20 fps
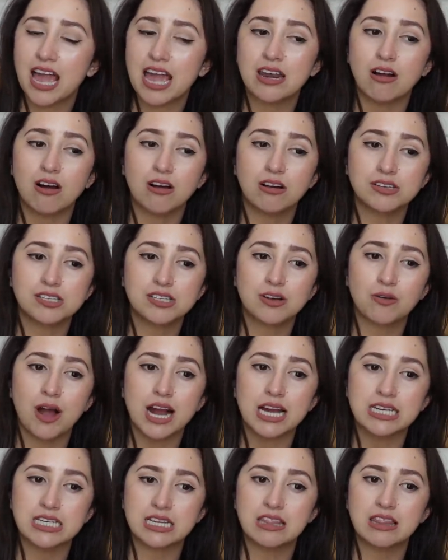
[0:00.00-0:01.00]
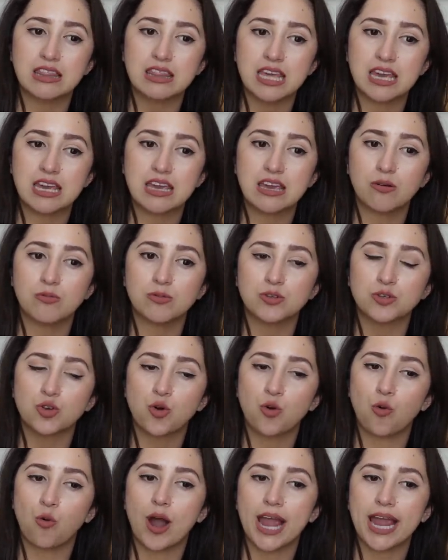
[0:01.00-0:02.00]
And also I didn't think it was
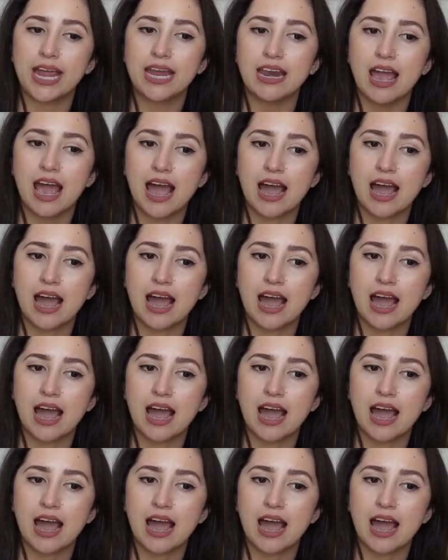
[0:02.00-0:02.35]
quite